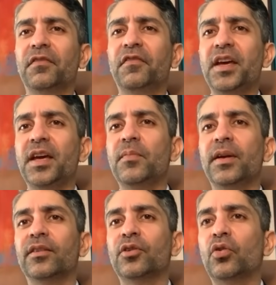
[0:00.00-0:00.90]
fame
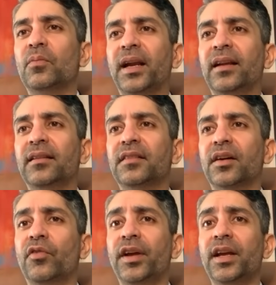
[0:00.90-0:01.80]
and gold medals are
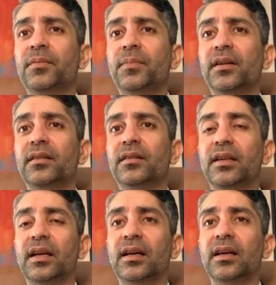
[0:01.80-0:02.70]
great, but
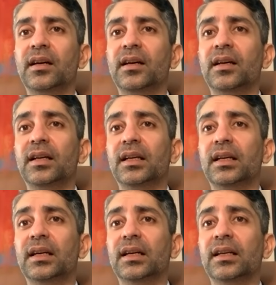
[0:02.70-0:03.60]

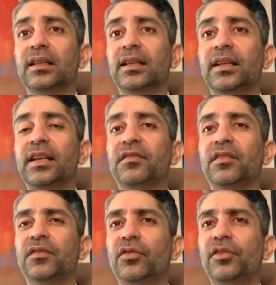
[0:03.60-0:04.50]
uh, uh, they
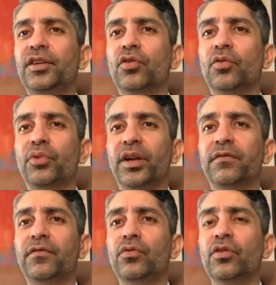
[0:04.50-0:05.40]
necessarily don't bring
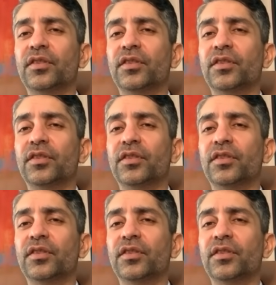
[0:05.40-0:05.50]
food on the